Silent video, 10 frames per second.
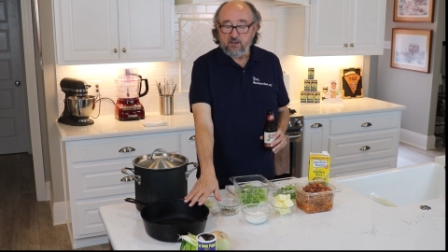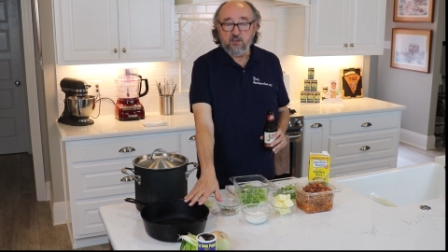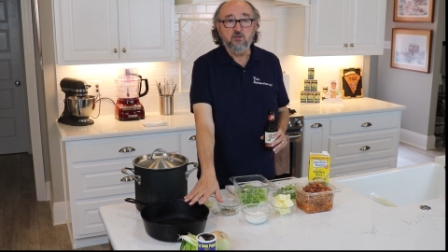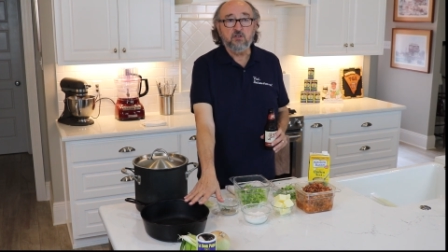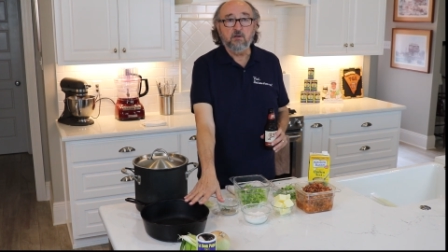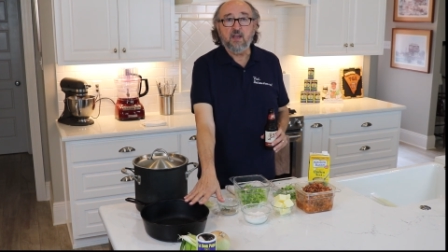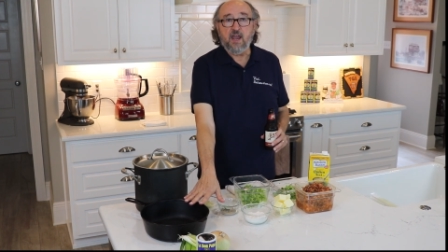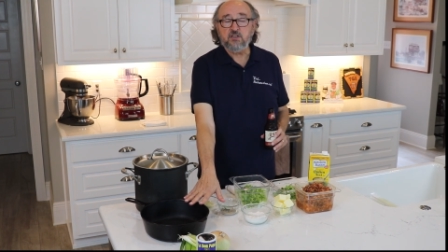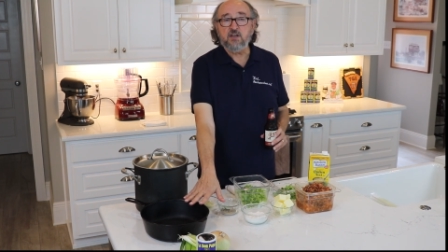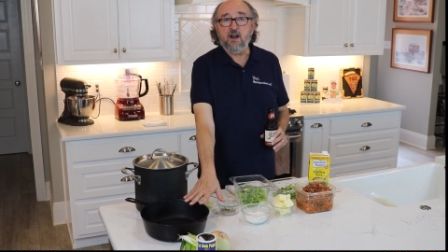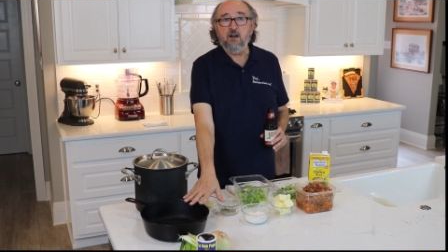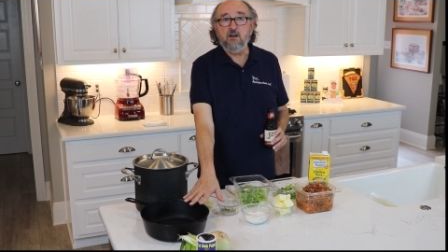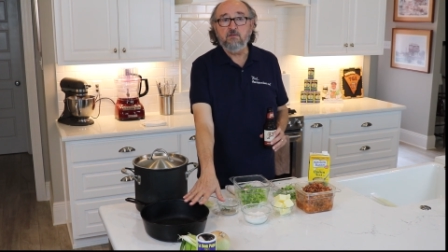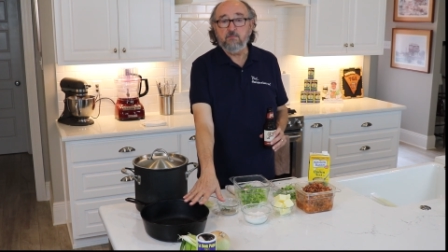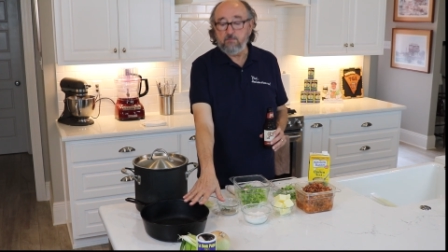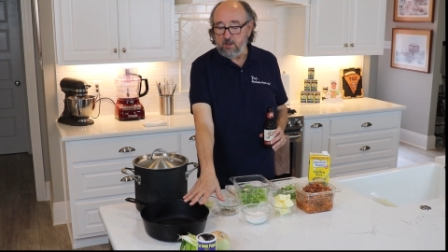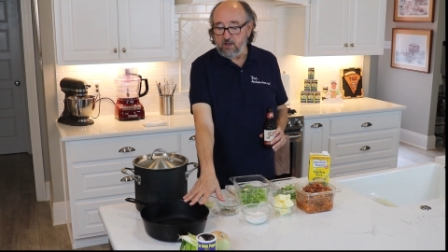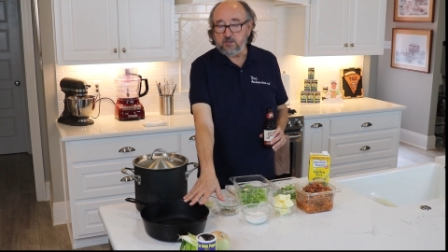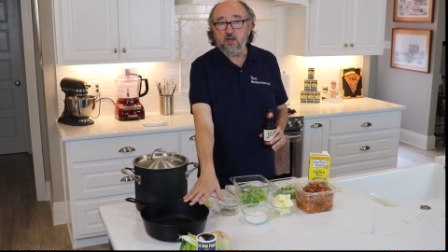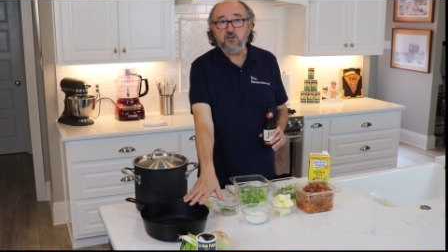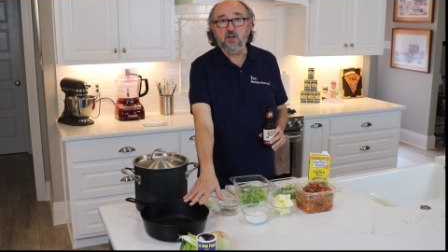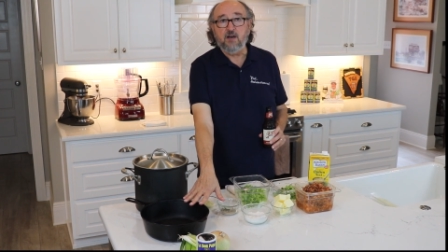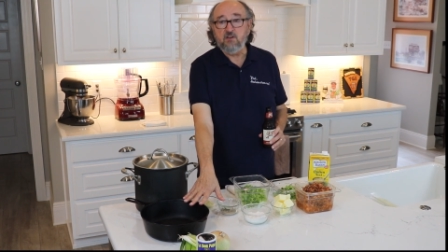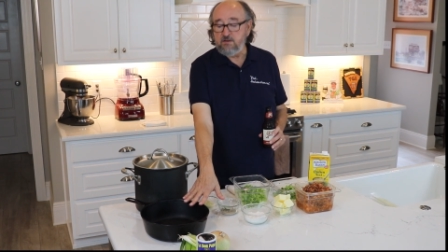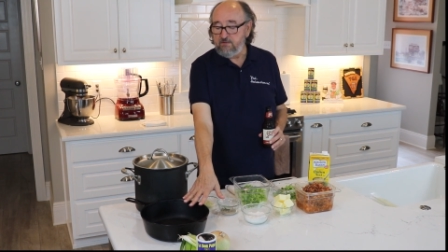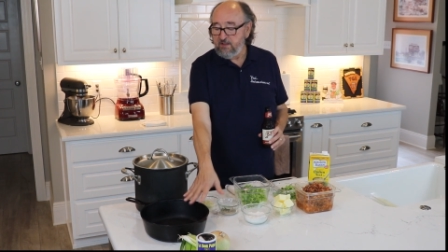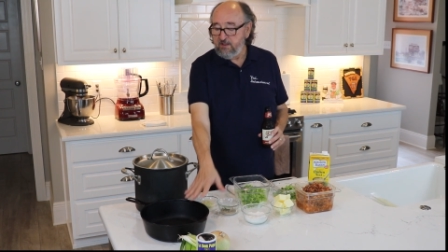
Use a cast iron Dutch oven